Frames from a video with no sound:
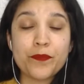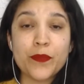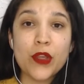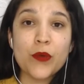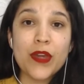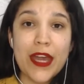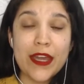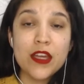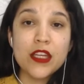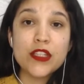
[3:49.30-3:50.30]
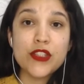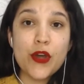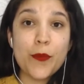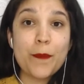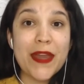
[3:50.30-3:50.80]
Okay? So,
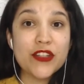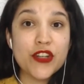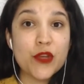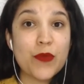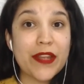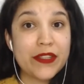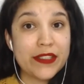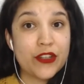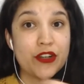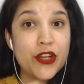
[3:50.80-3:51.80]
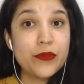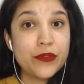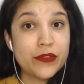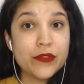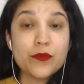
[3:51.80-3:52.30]
make sure you write this in your
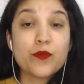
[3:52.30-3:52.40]
notes,